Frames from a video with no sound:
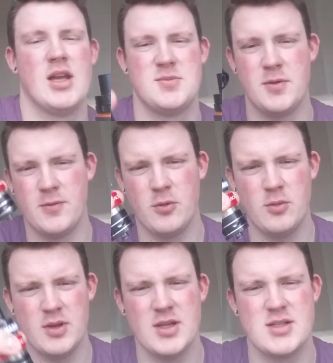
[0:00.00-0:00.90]
As
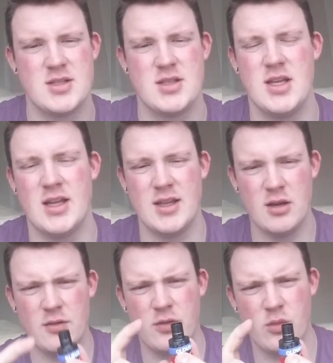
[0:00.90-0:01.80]
before with this, you had
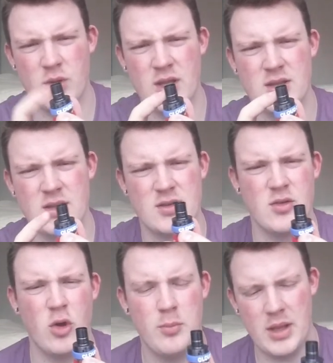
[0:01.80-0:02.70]
airflow in the
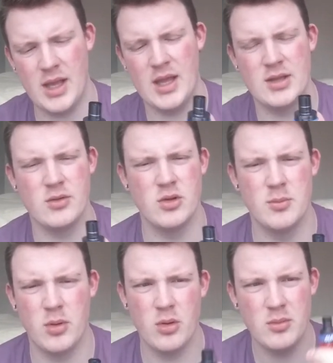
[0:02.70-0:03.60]
top and on the
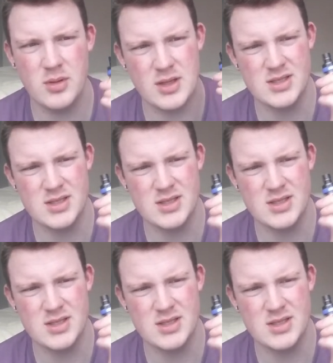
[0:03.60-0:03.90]
bottom.